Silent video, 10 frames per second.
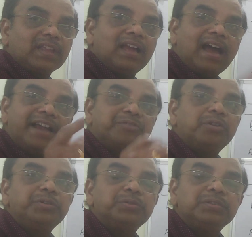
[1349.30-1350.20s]
I
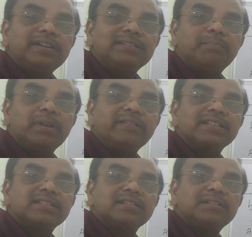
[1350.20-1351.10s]
told you in the
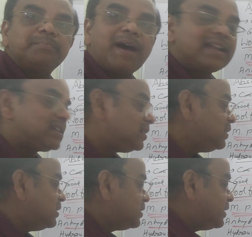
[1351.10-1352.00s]
previous part,
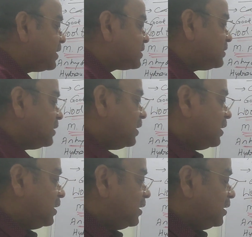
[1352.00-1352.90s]
that is
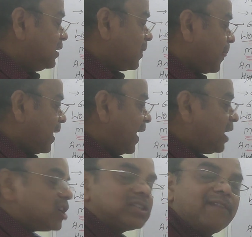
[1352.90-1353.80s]

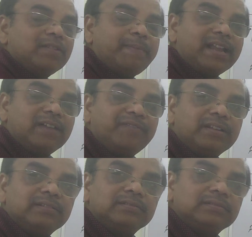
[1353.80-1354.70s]
yellow soft paraffin